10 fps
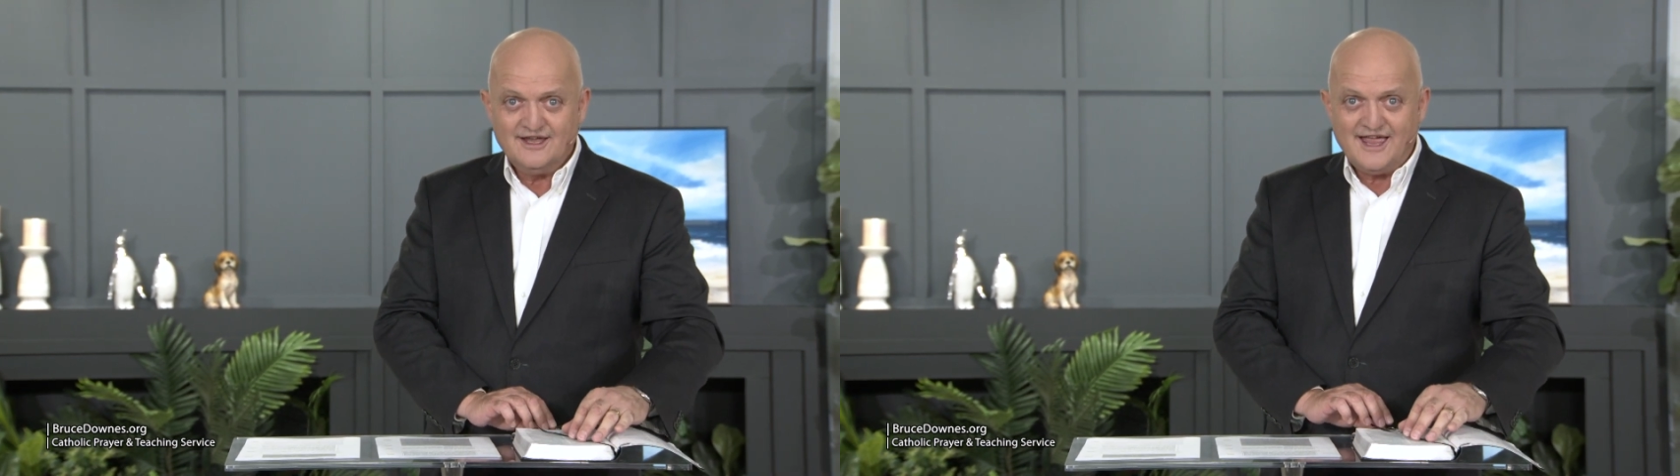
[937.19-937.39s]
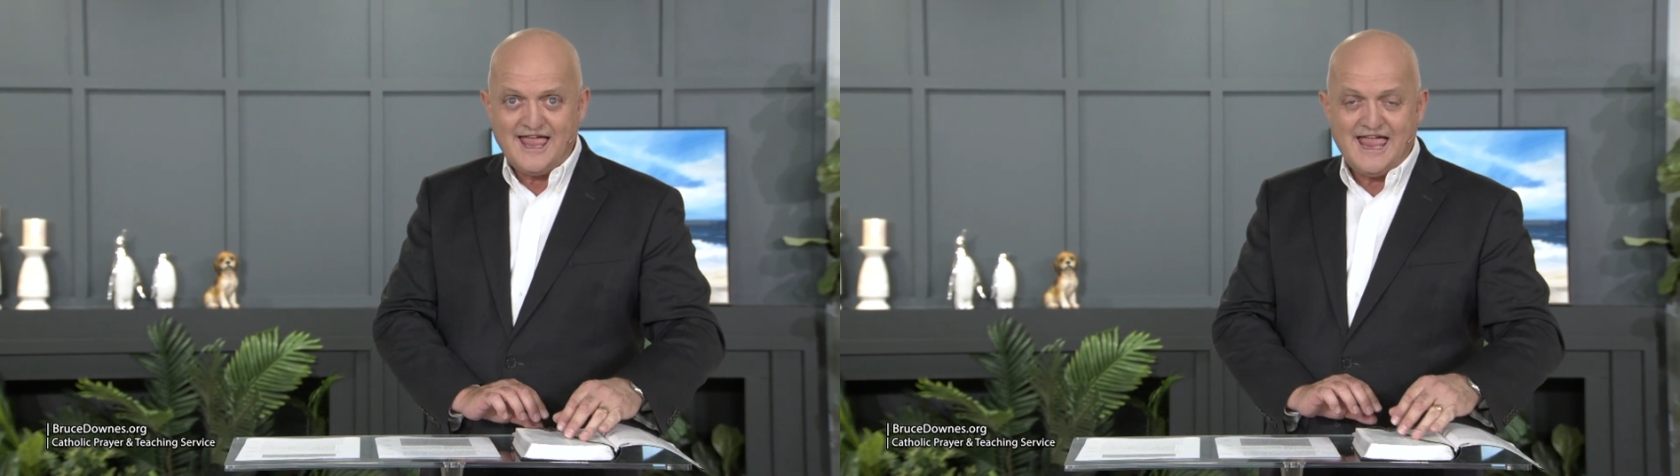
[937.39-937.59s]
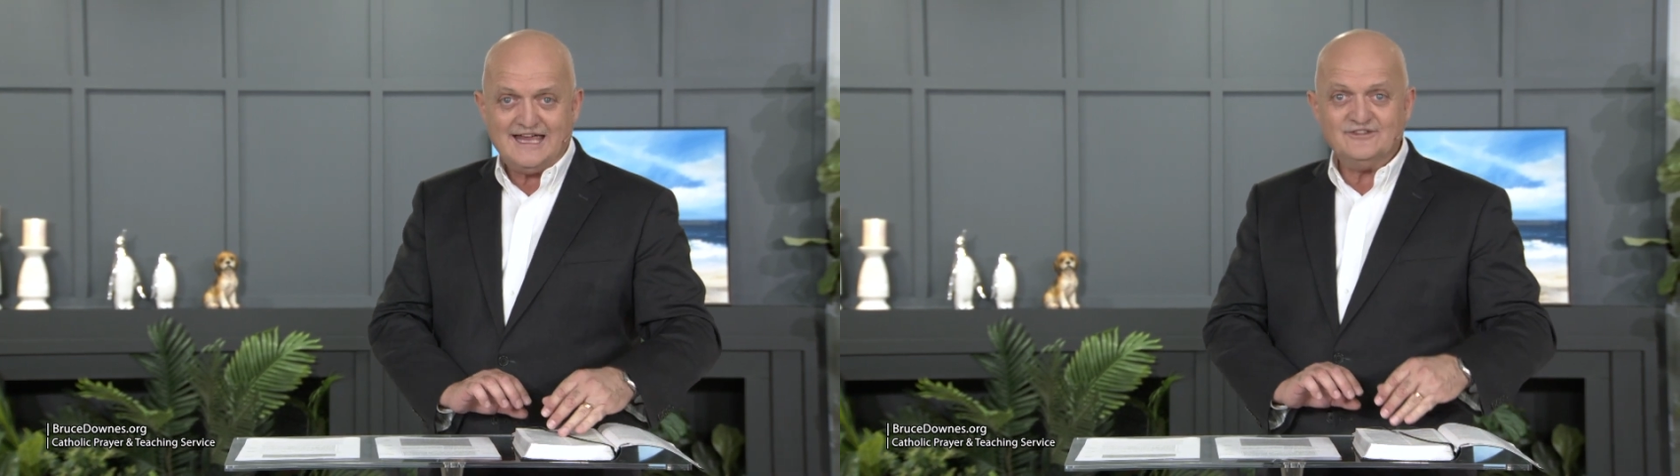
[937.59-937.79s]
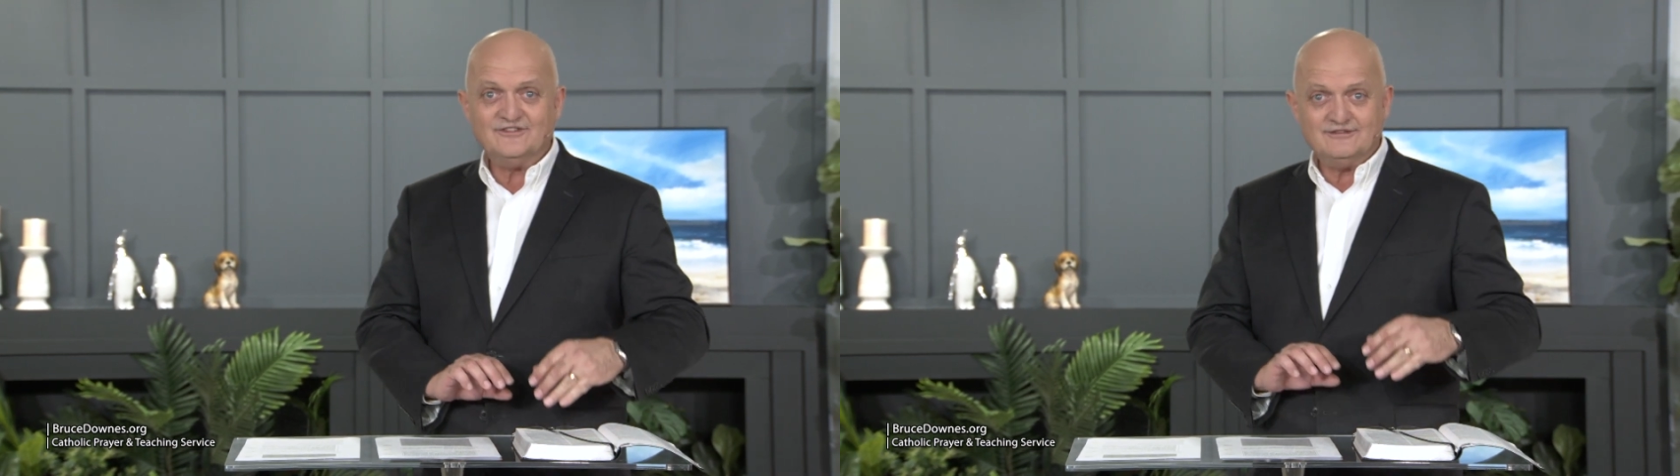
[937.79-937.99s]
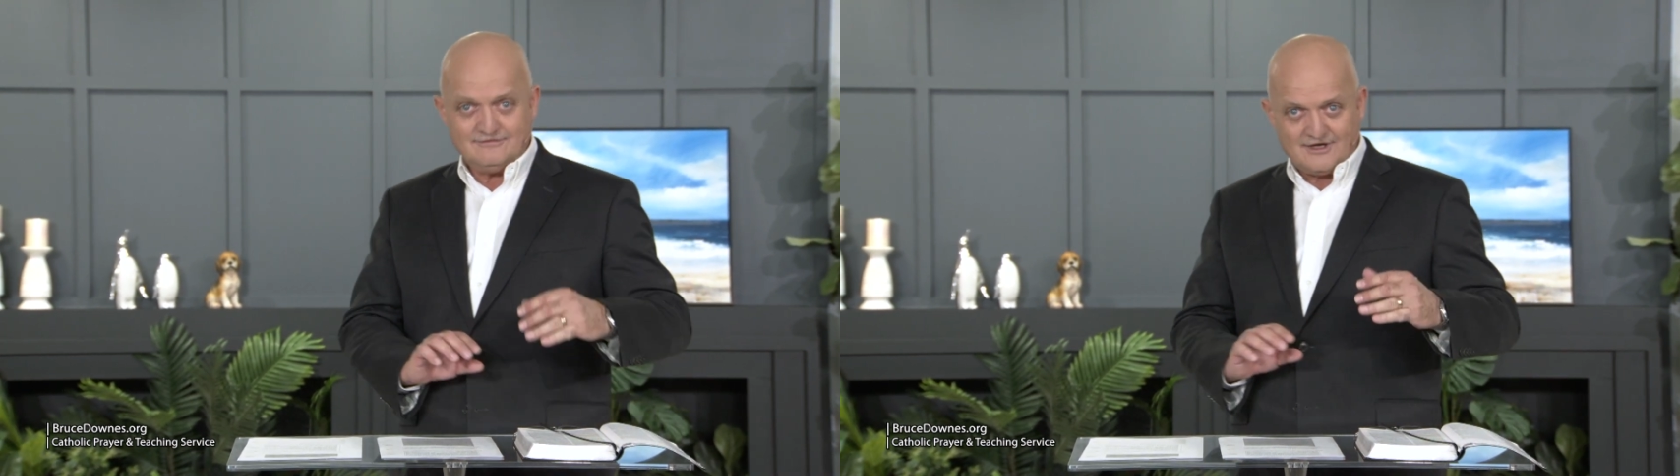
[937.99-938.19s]
and,
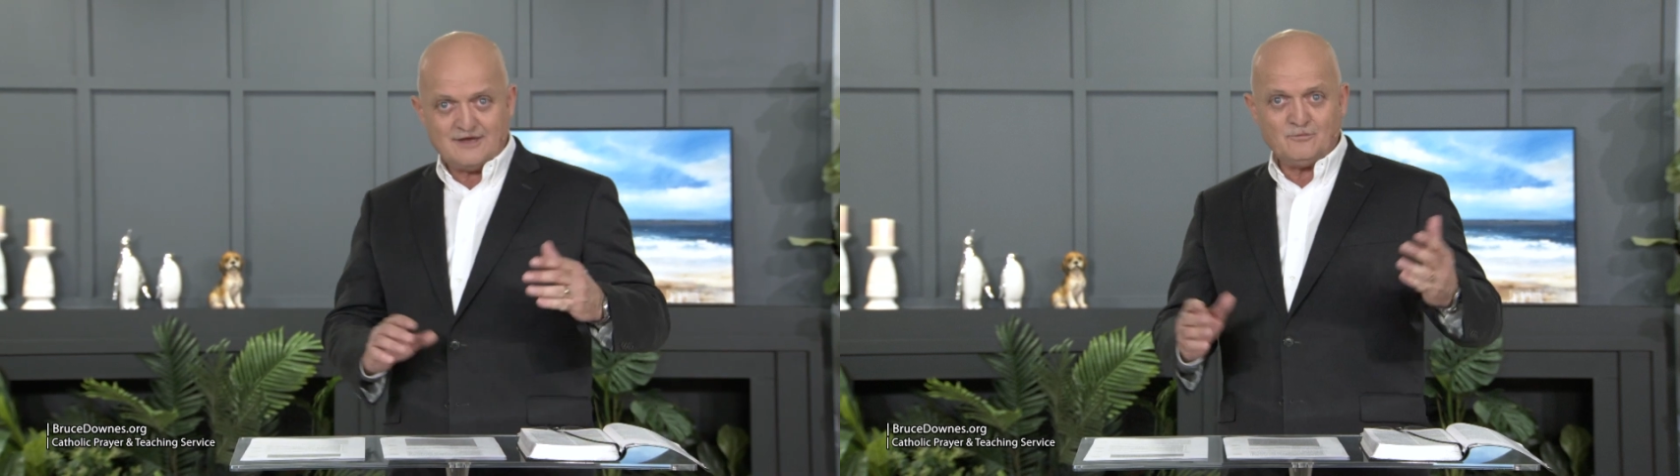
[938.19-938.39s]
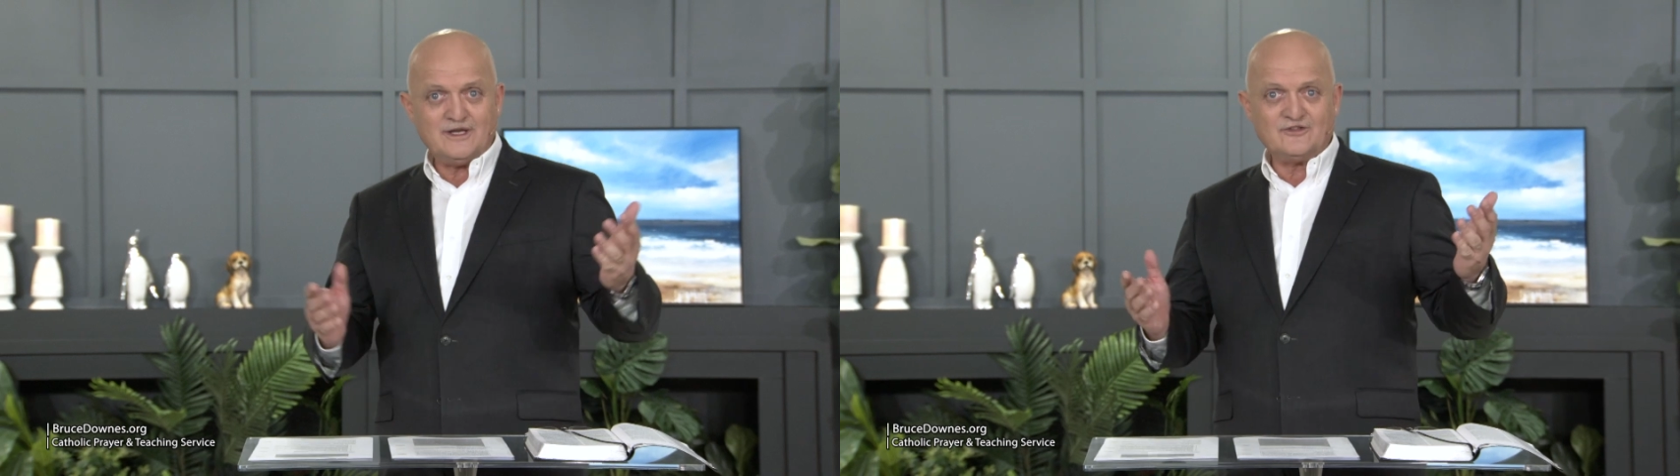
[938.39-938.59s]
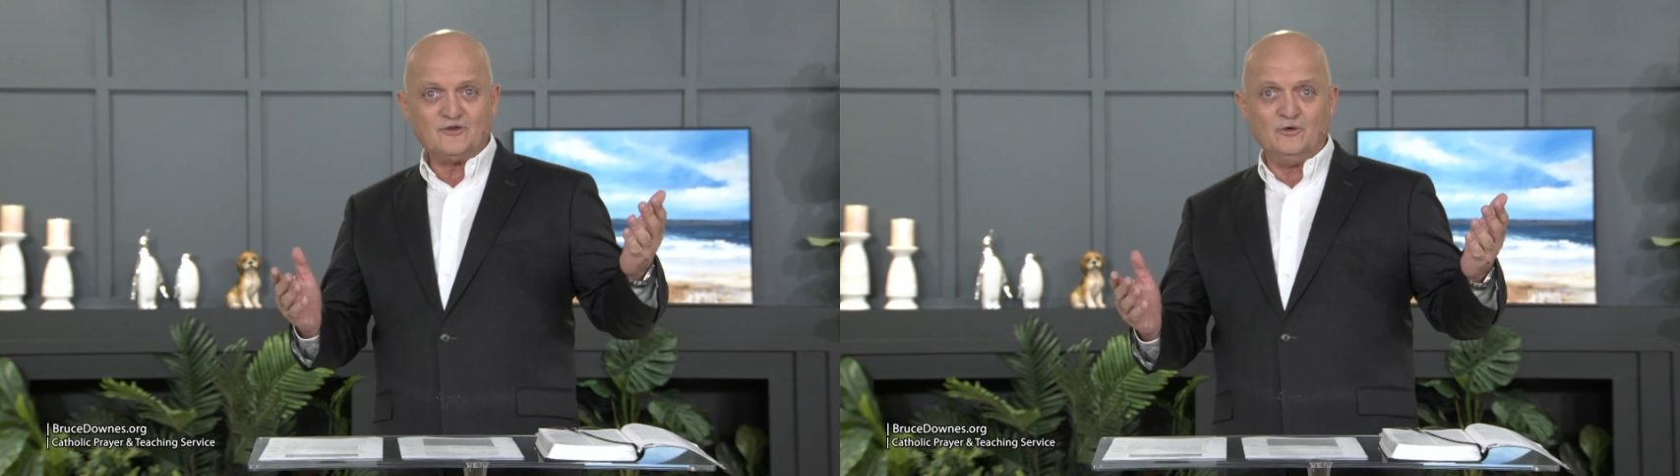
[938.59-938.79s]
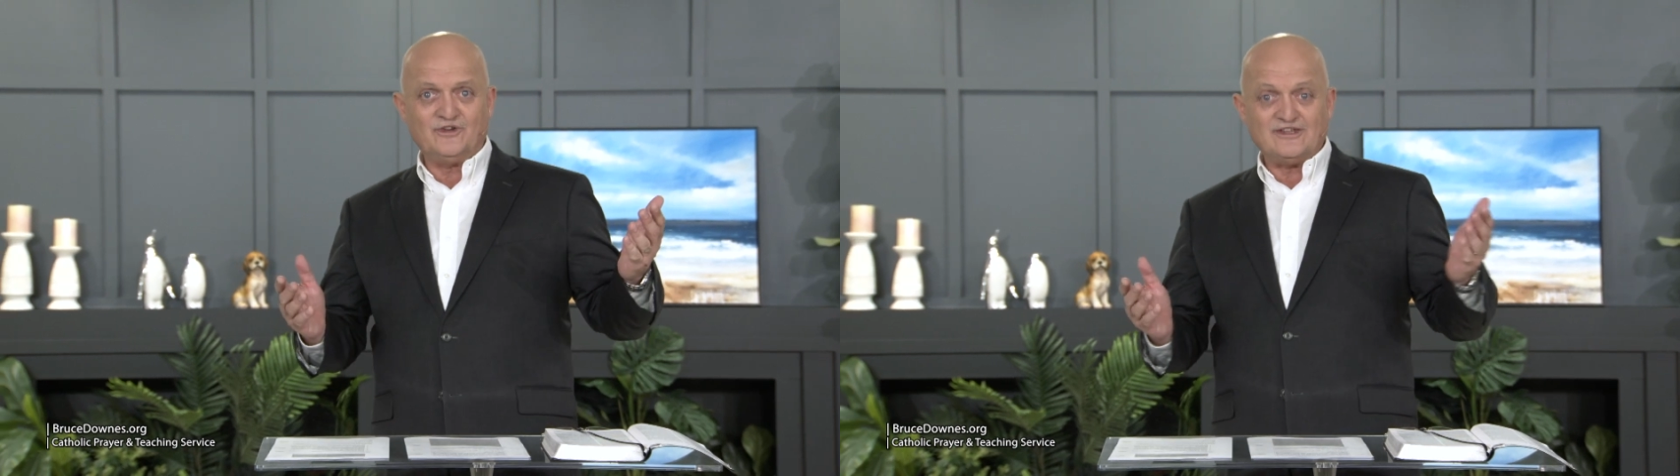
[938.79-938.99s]
and when it's all done,